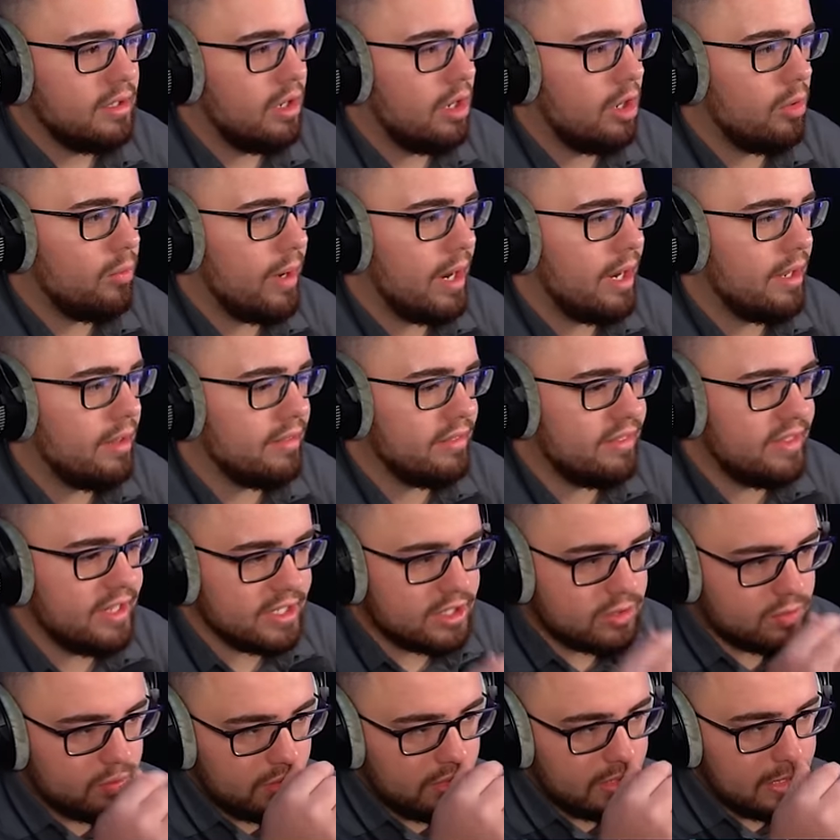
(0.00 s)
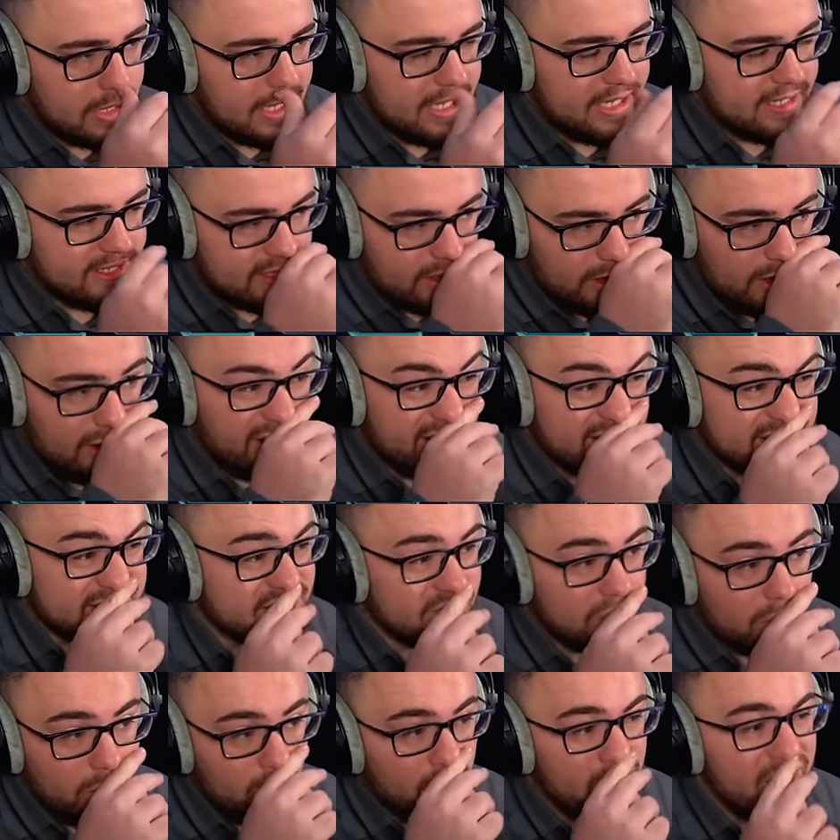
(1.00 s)
All right, this one is
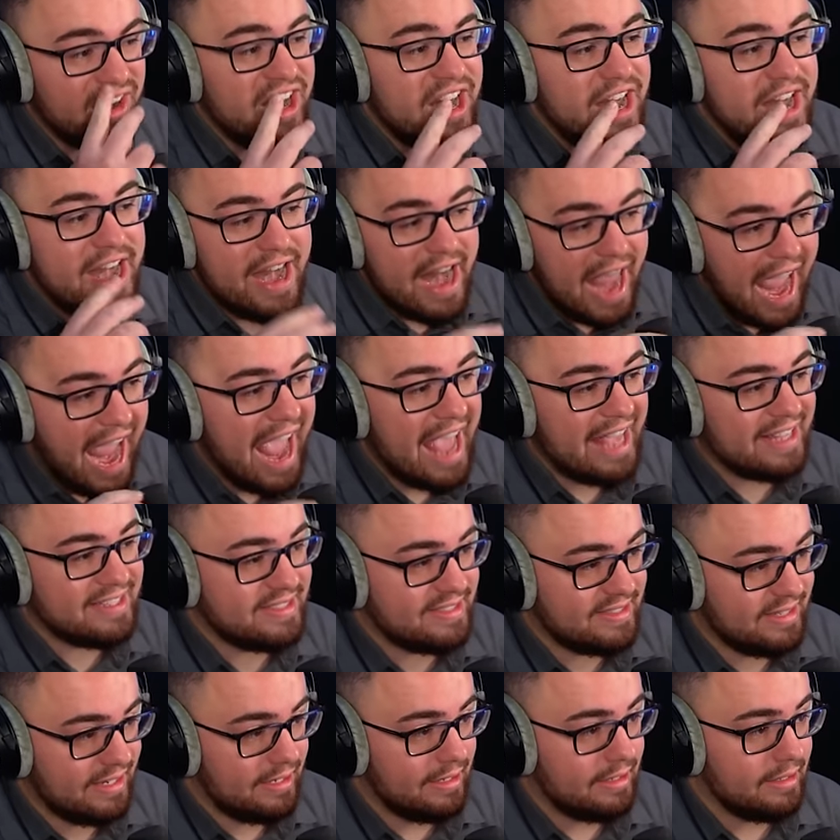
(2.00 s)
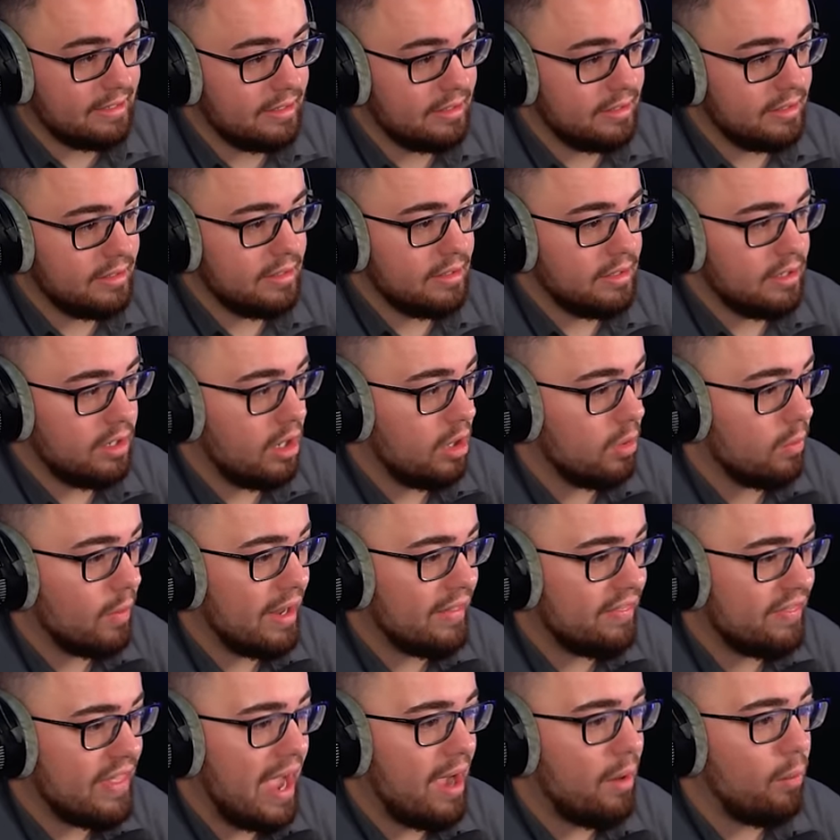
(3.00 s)
also nasty. All
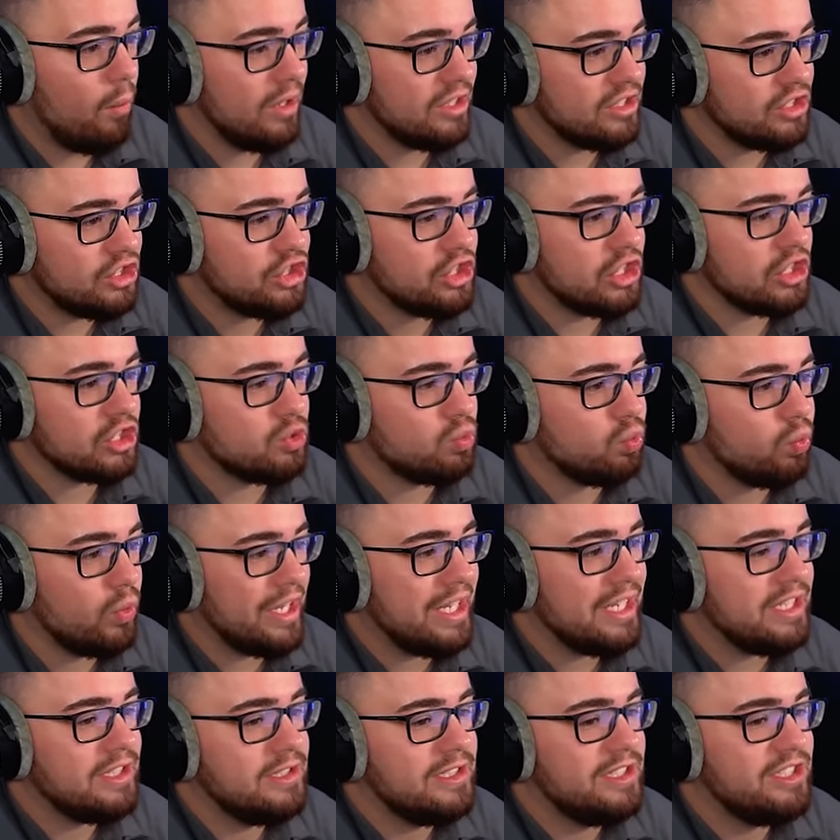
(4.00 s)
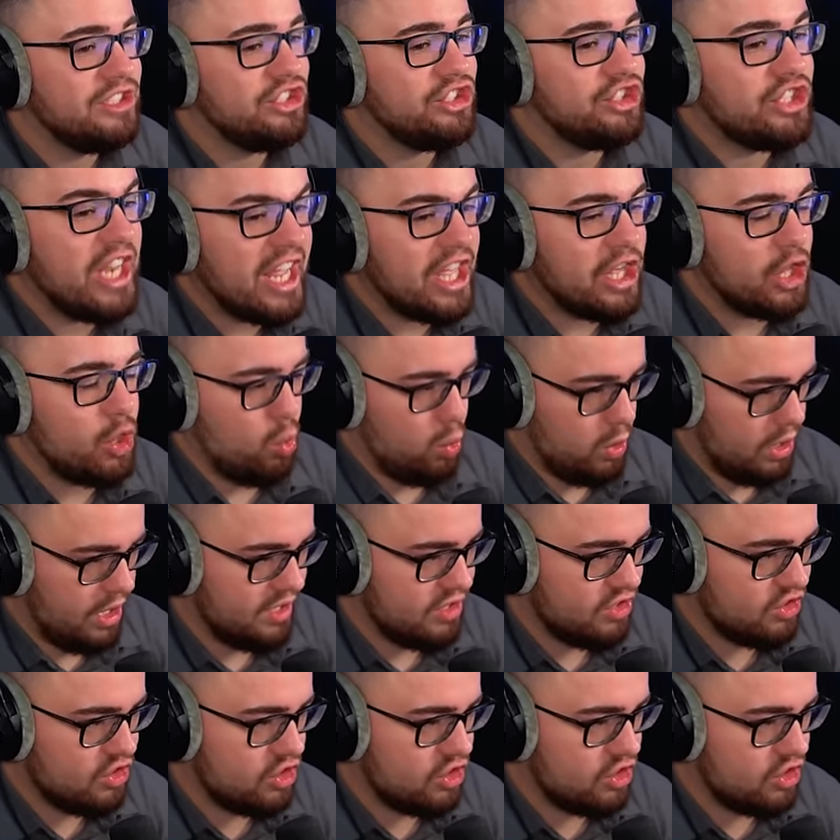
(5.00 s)
right, that one's just ridiculous.